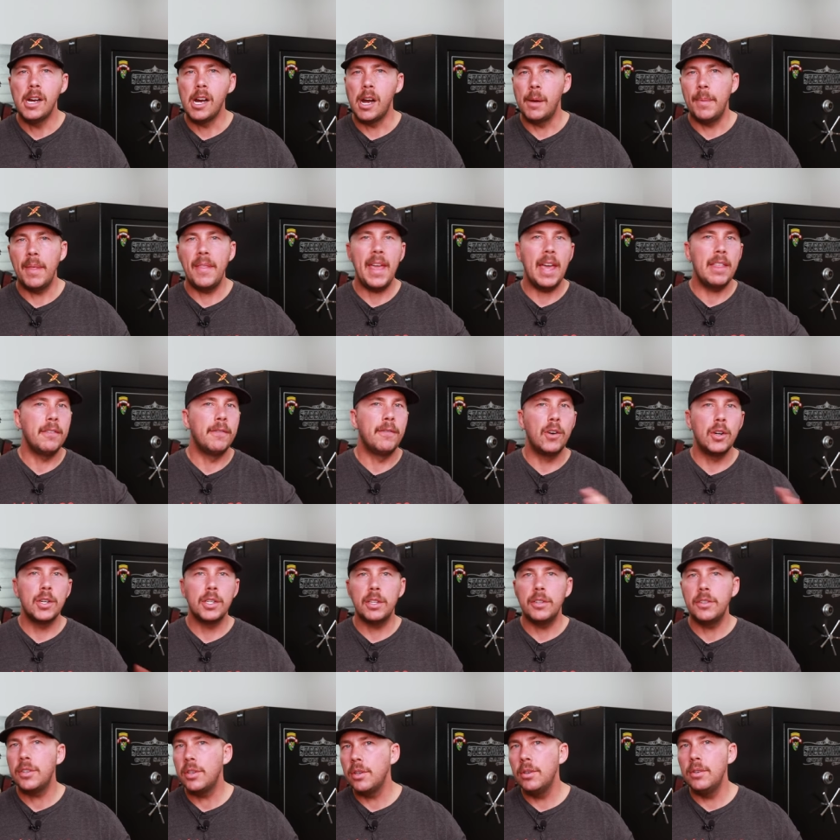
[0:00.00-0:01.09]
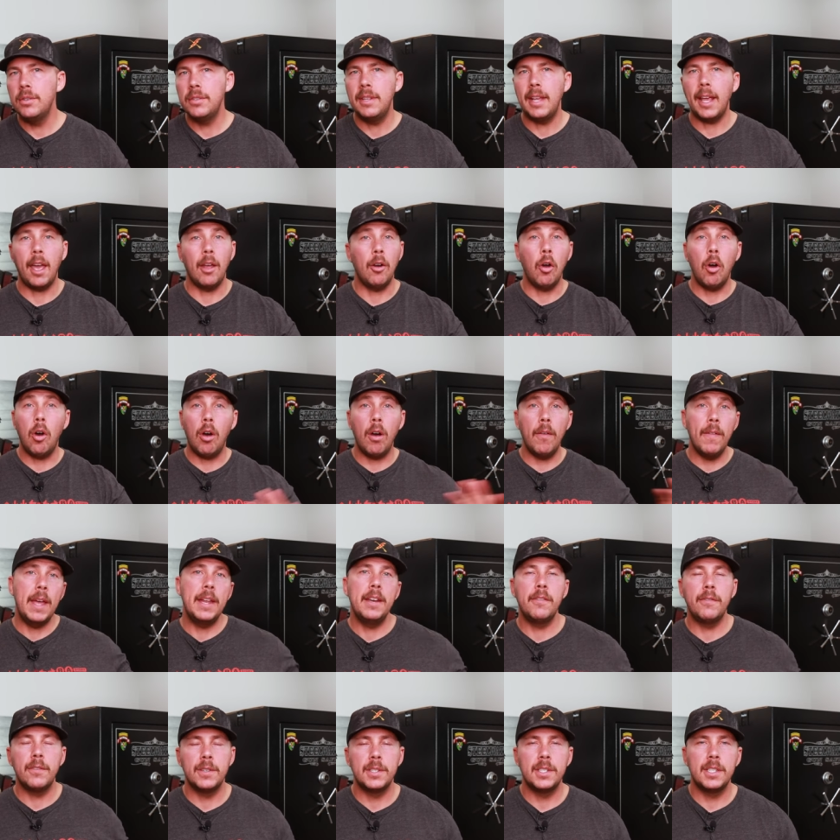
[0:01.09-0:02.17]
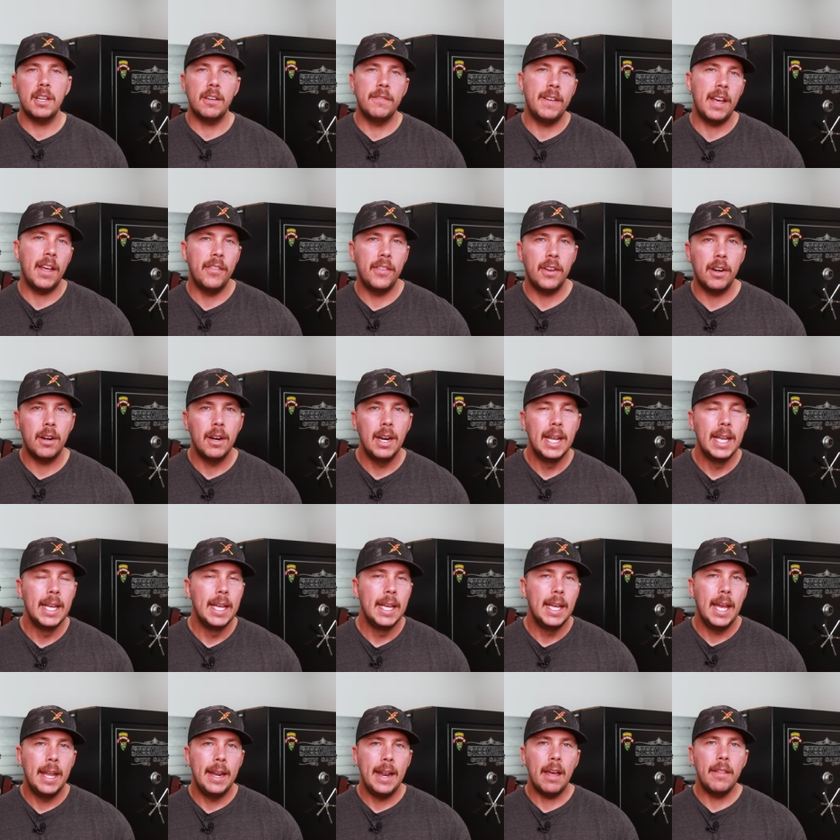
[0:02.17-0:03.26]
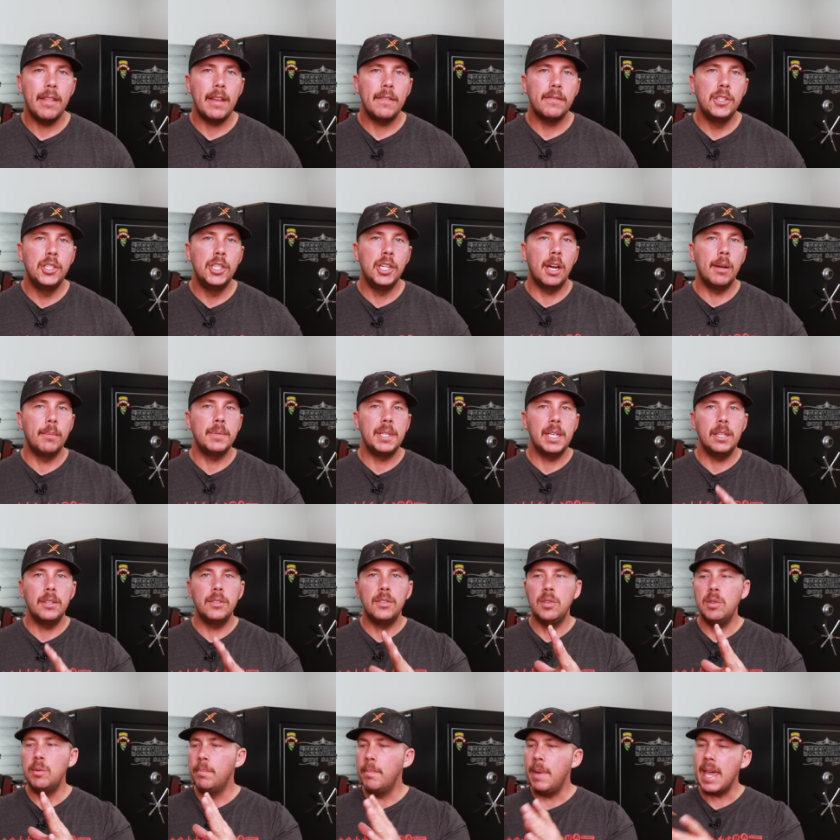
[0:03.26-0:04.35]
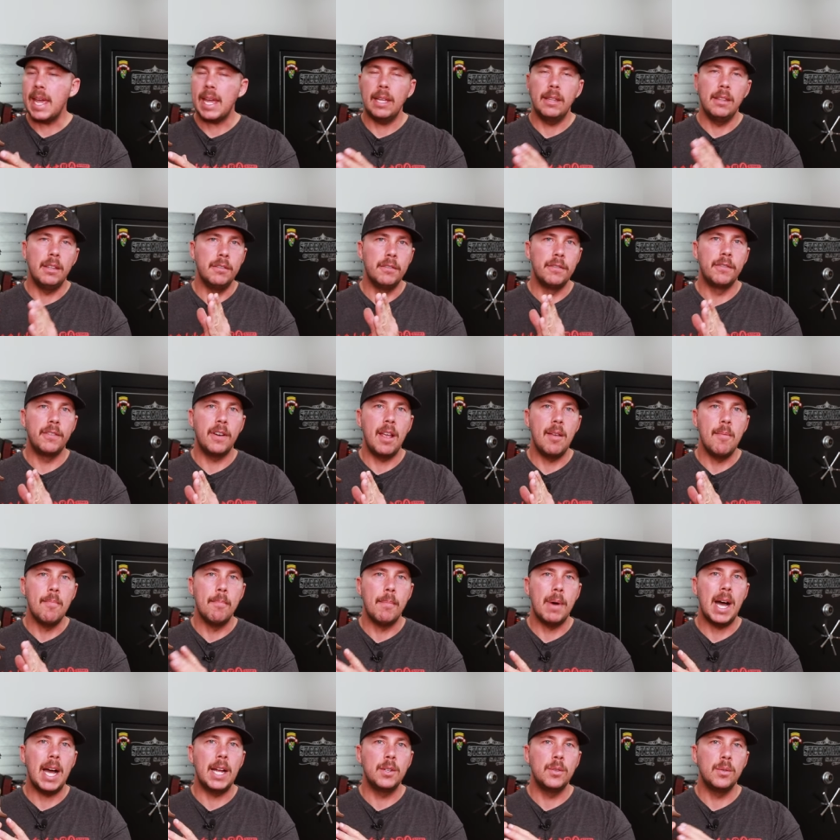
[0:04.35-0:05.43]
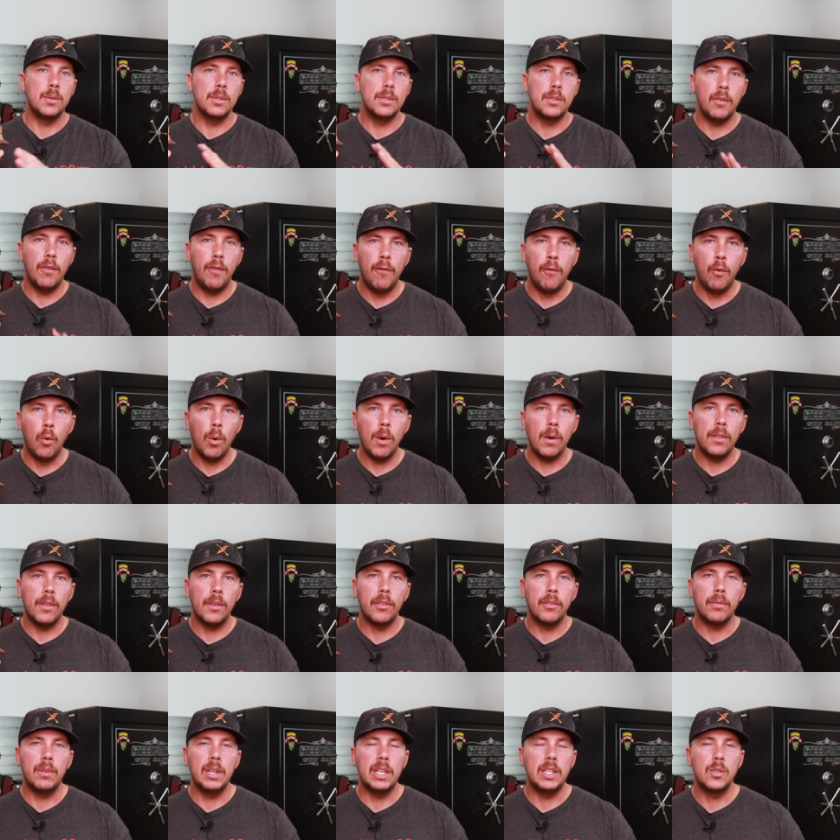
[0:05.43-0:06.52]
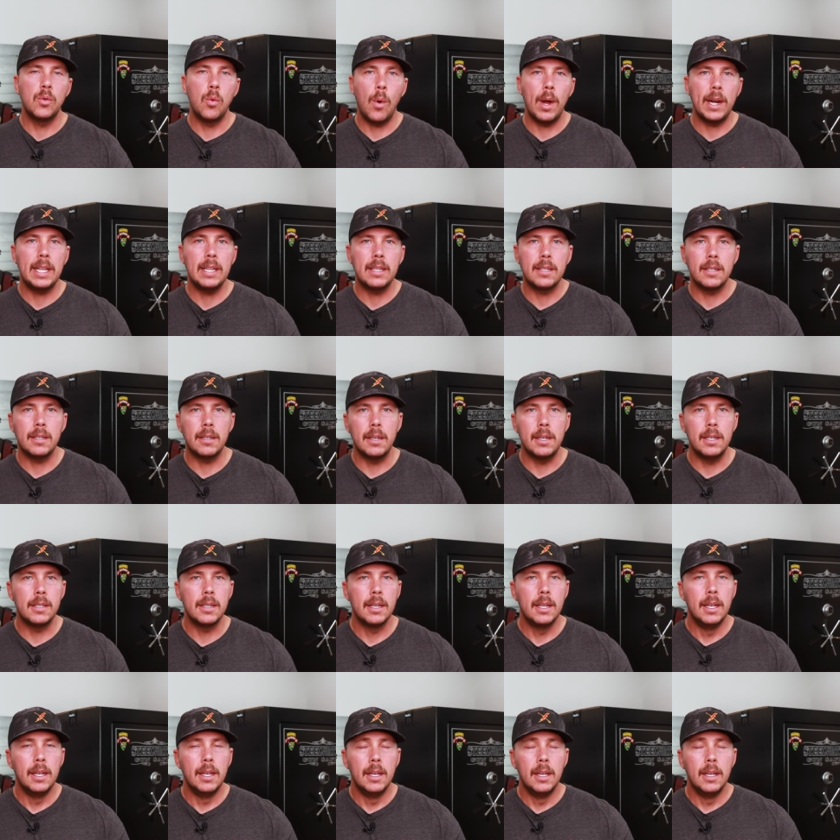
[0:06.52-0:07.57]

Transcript: Then they had the version 2s and they got all that different stuff out there. And now they have jumped into making the frame modules for the 320 series.